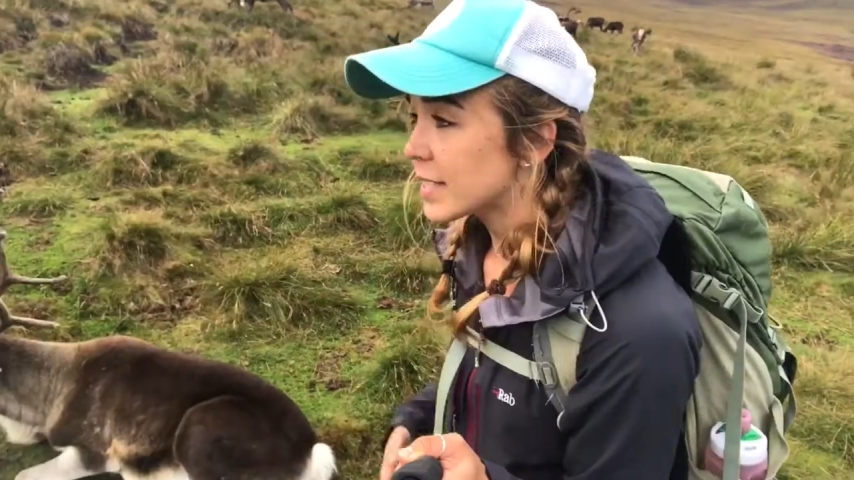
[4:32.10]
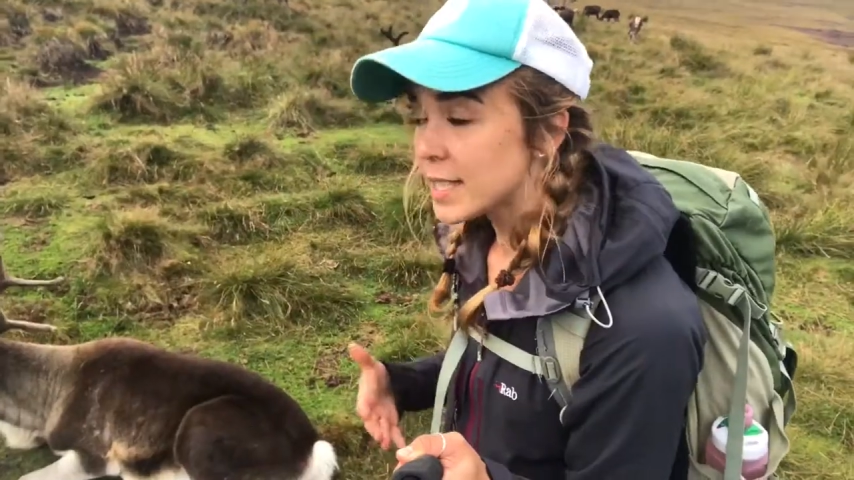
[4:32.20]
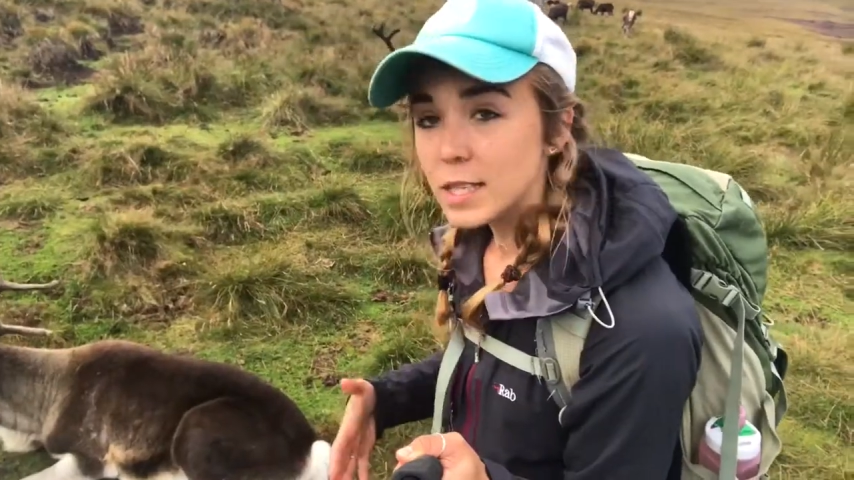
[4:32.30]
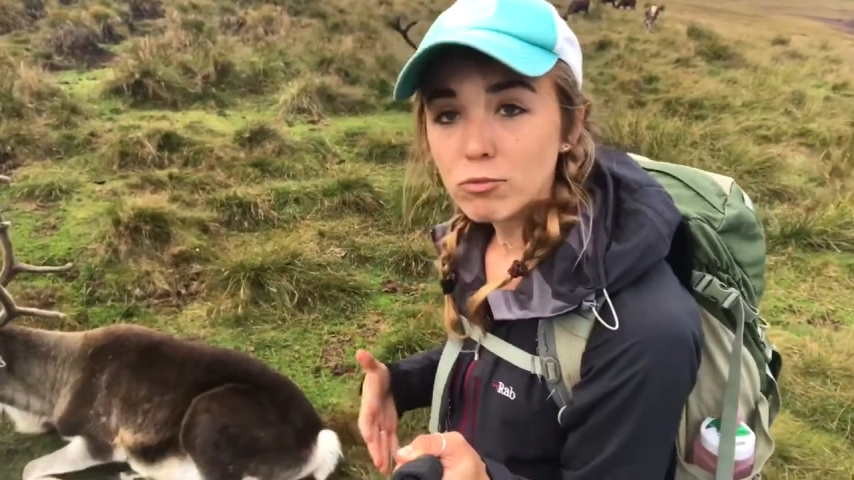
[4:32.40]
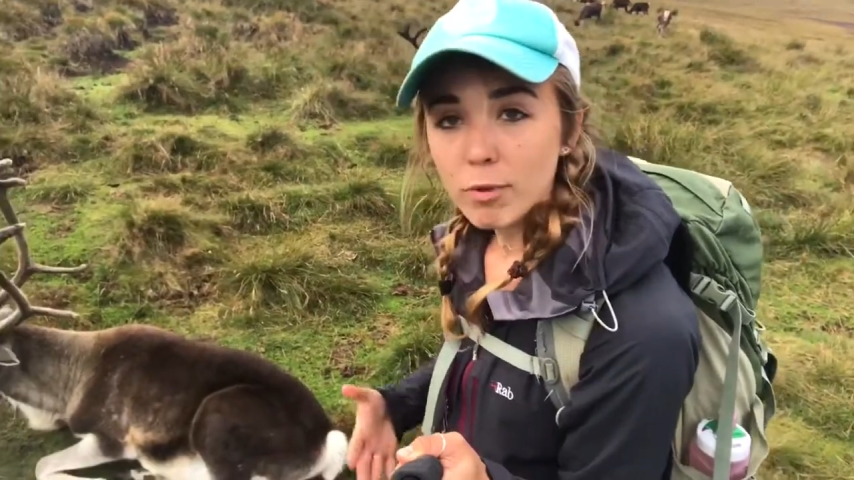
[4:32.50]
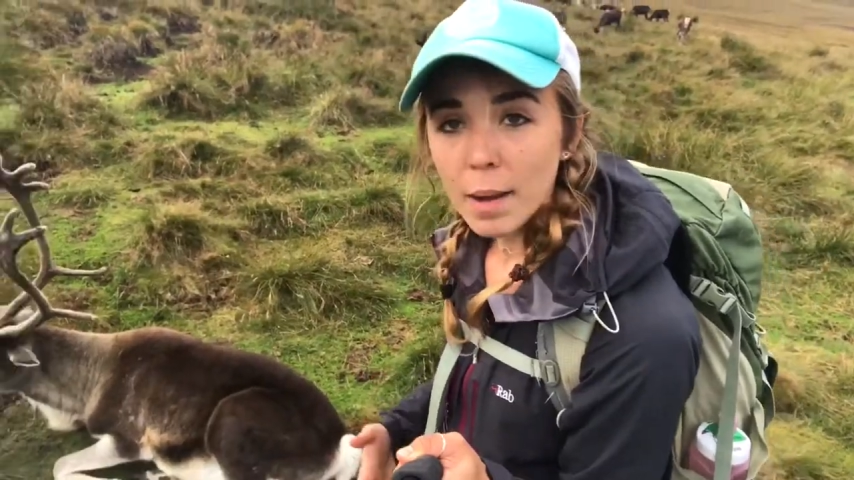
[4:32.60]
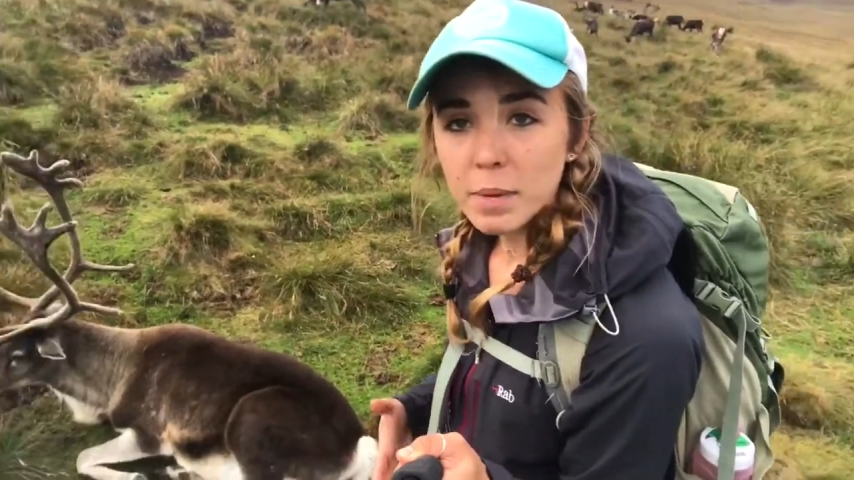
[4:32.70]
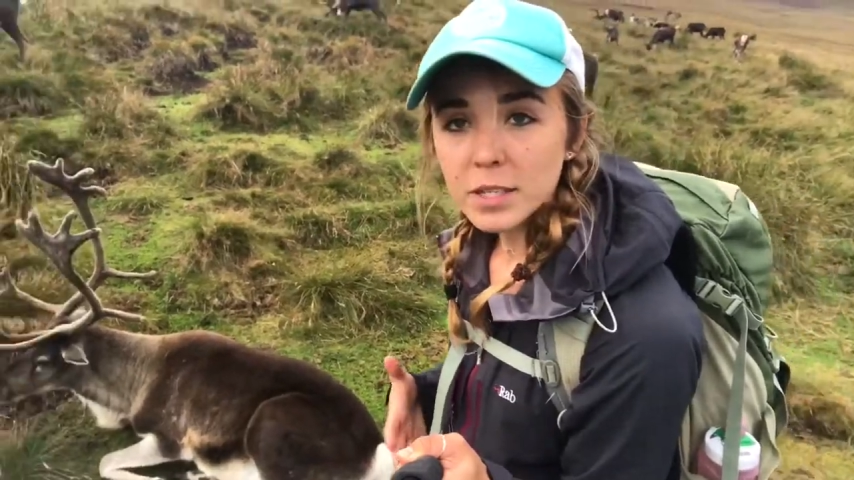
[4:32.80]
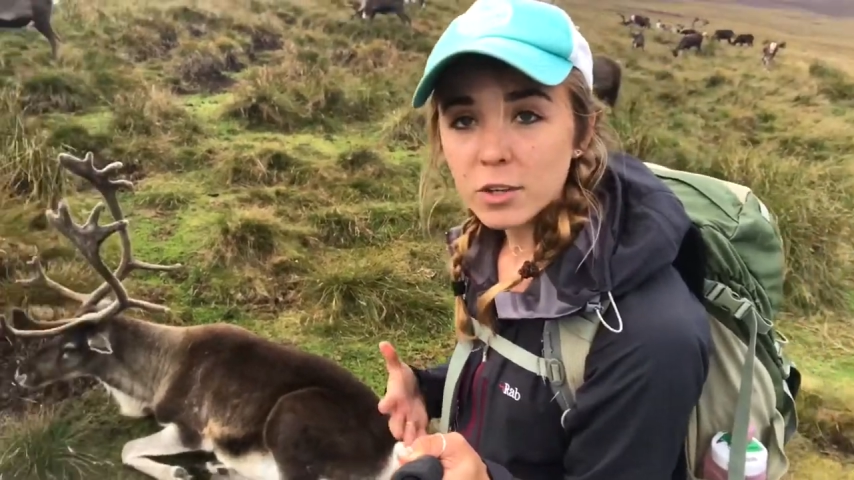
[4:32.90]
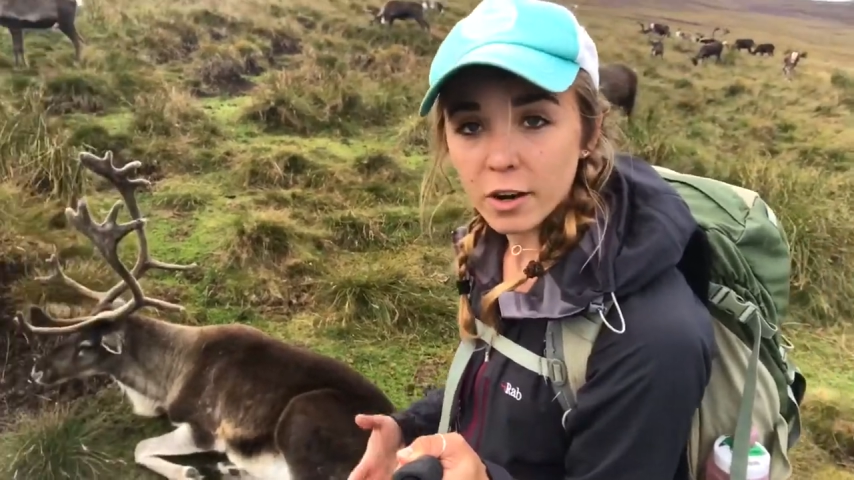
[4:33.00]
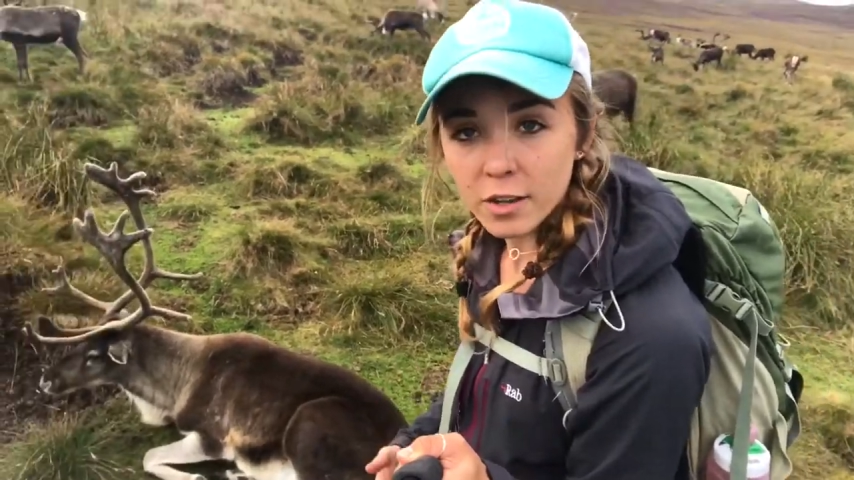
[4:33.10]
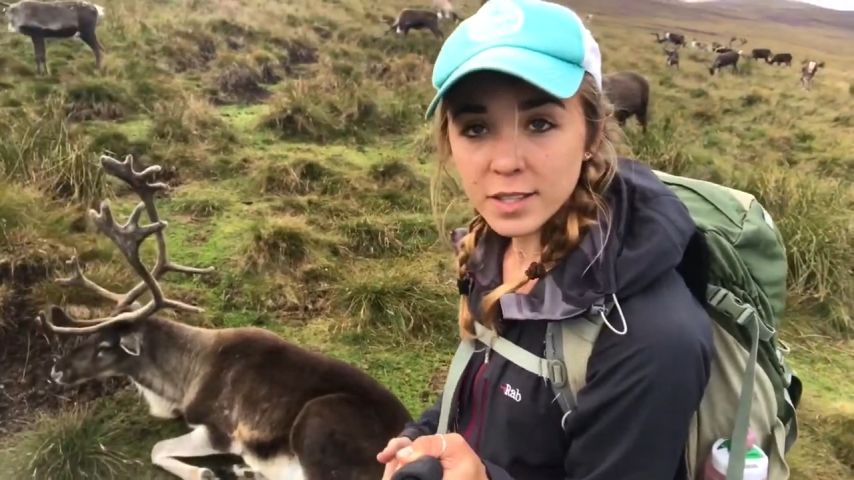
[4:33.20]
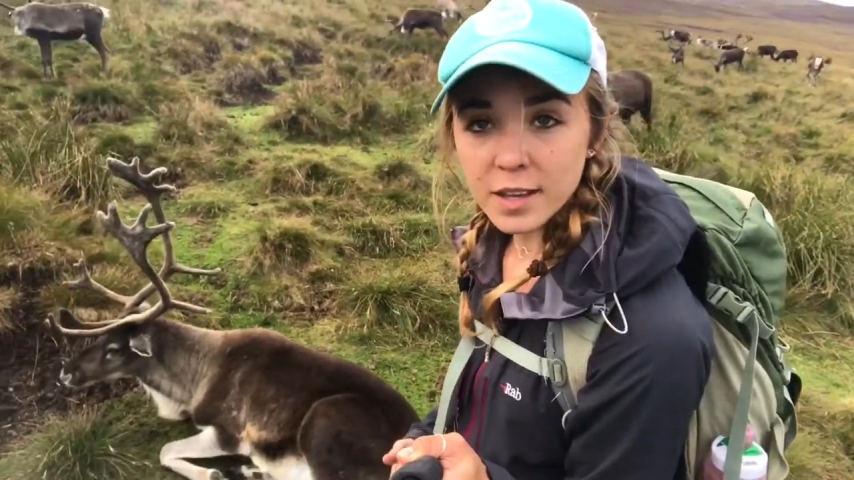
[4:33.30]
it's this rapid growth